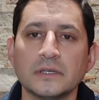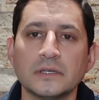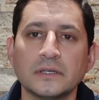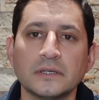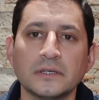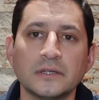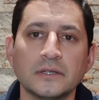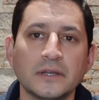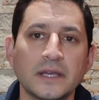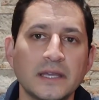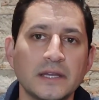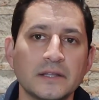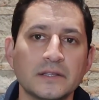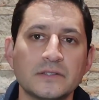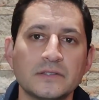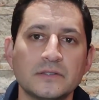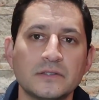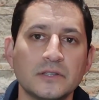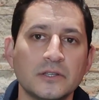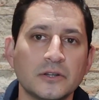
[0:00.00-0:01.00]
and
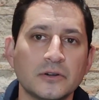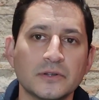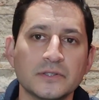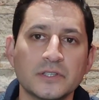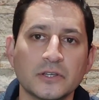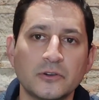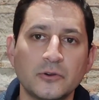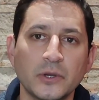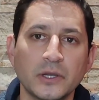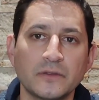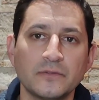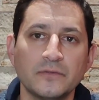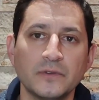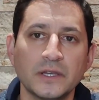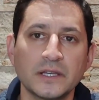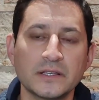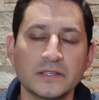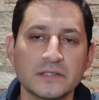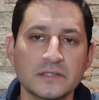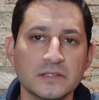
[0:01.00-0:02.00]
it's, you know, it's a quick
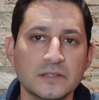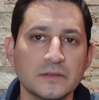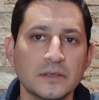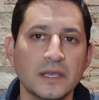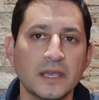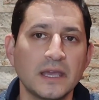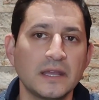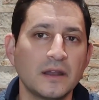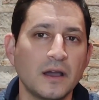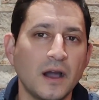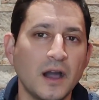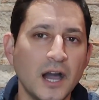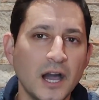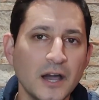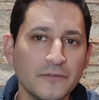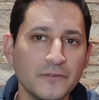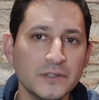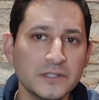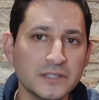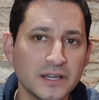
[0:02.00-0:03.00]
fix, and
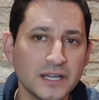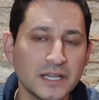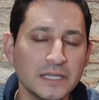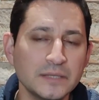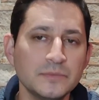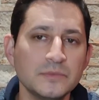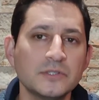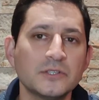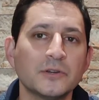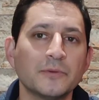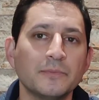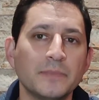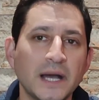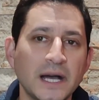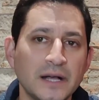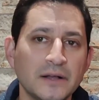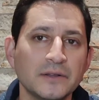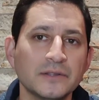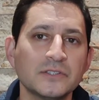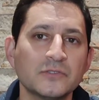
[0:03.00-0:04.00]
oftentimes your
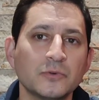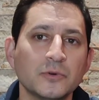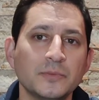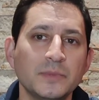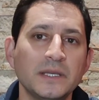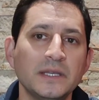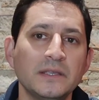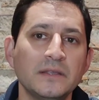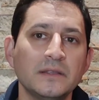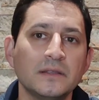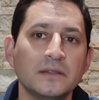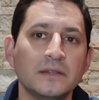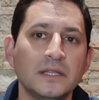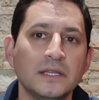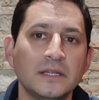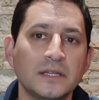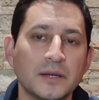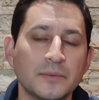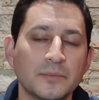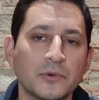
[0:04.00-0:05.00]
balance will be
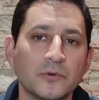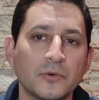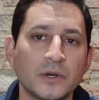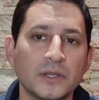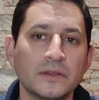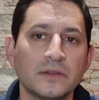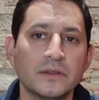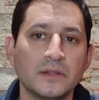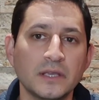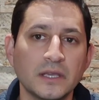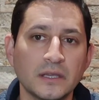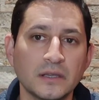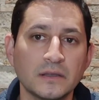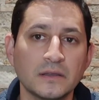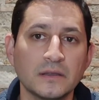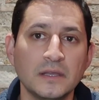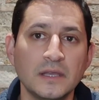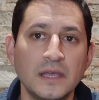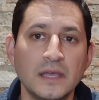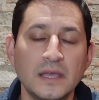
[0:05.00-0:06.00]
the number one
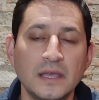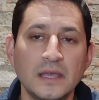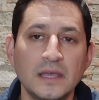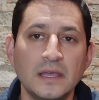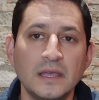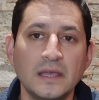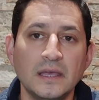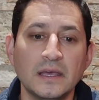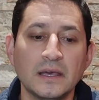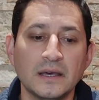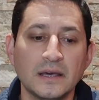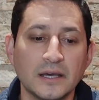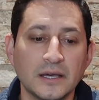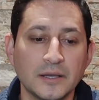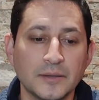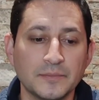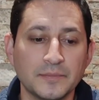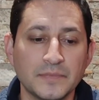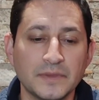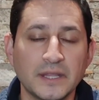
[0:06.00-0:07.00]
thing
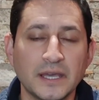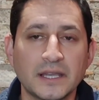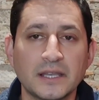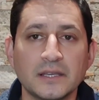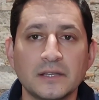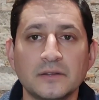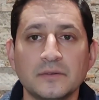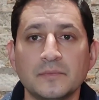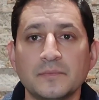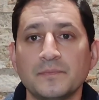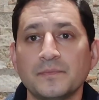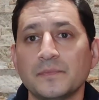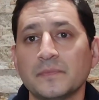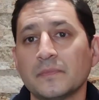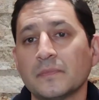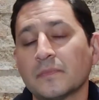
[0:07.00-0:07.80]
that can,